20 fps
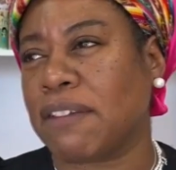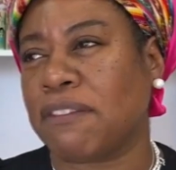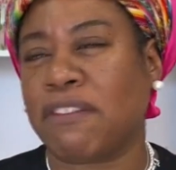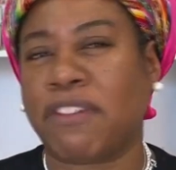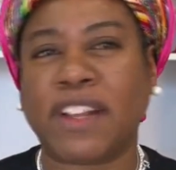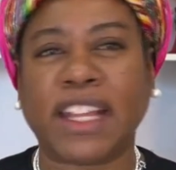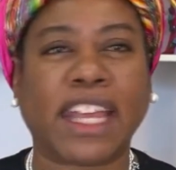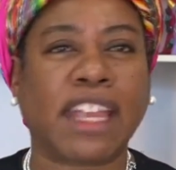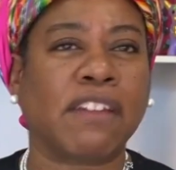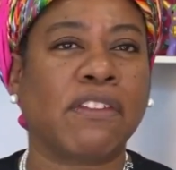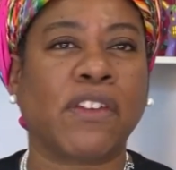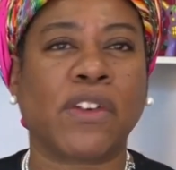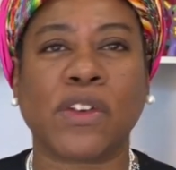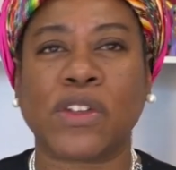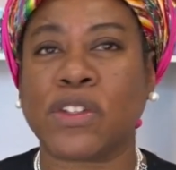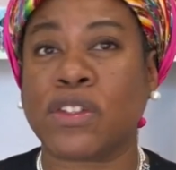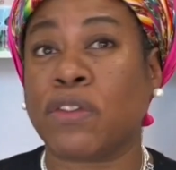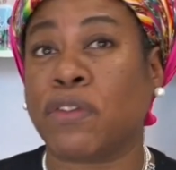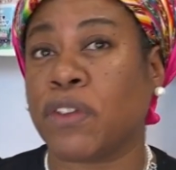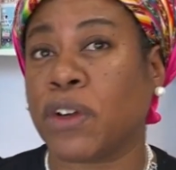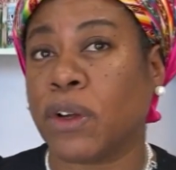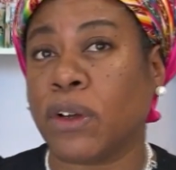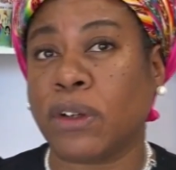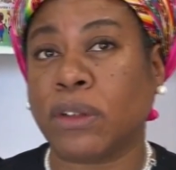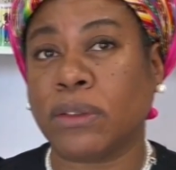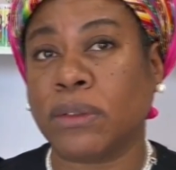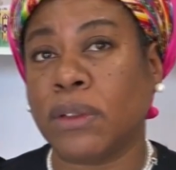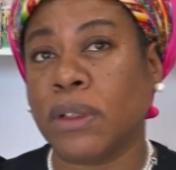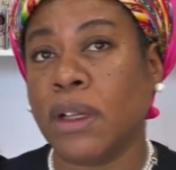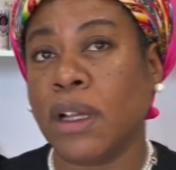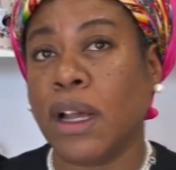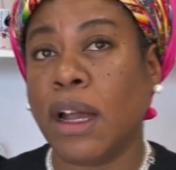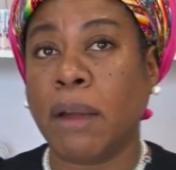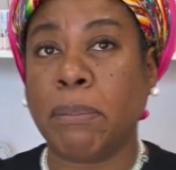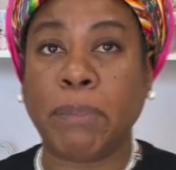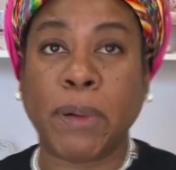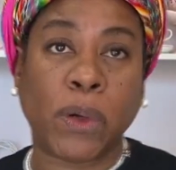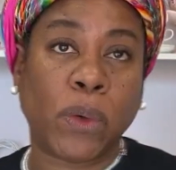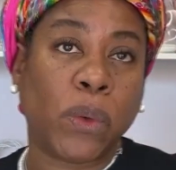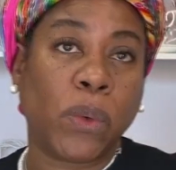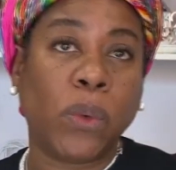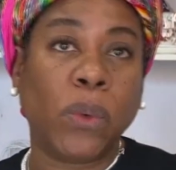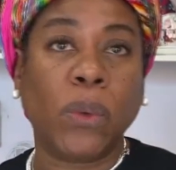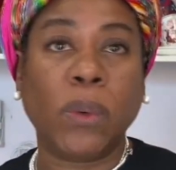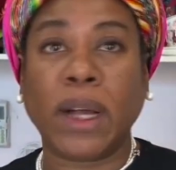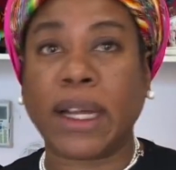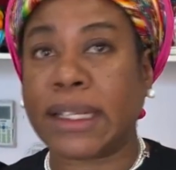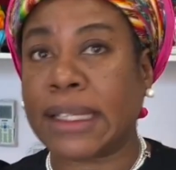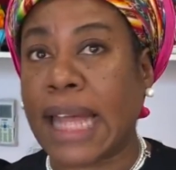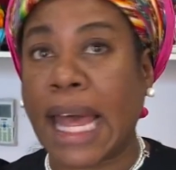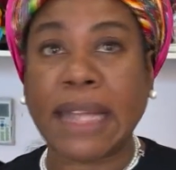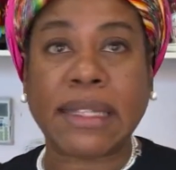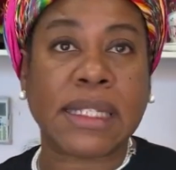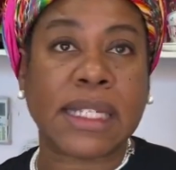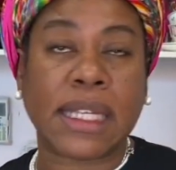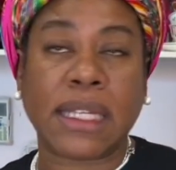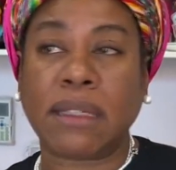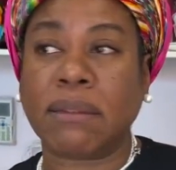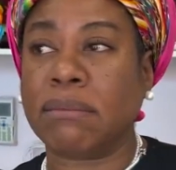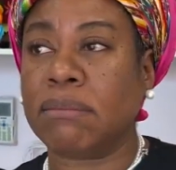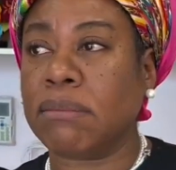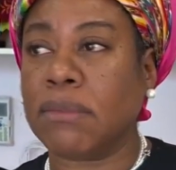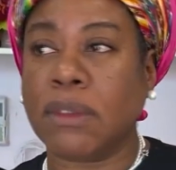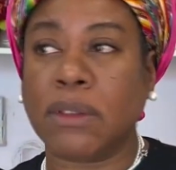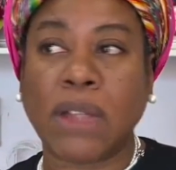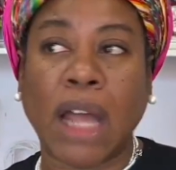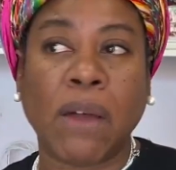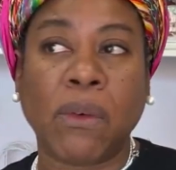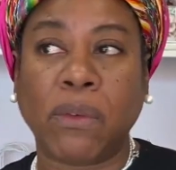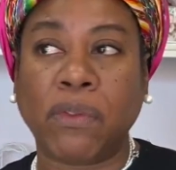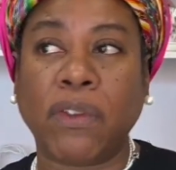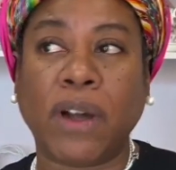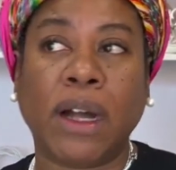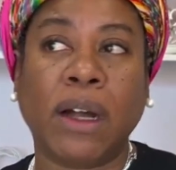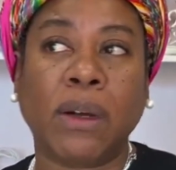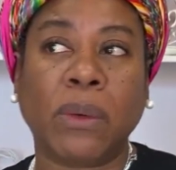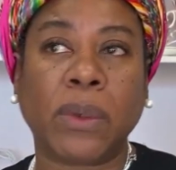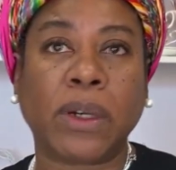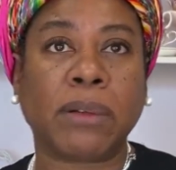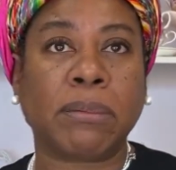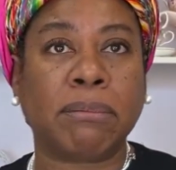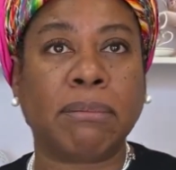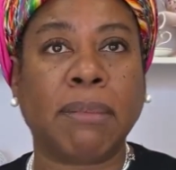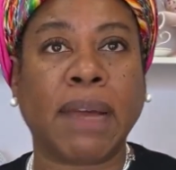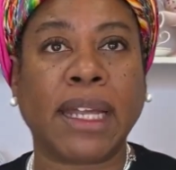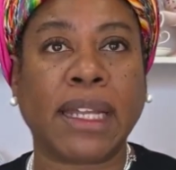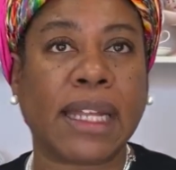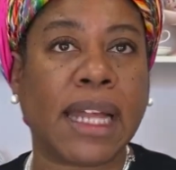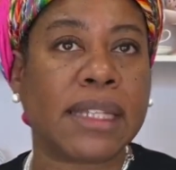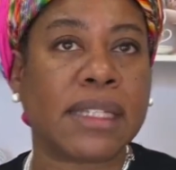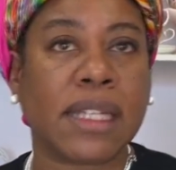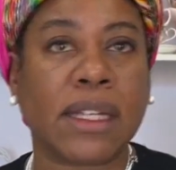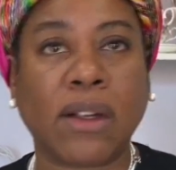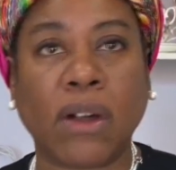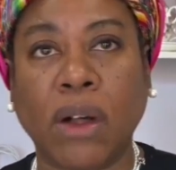and flavors from Peru and Latin, of our, my Latin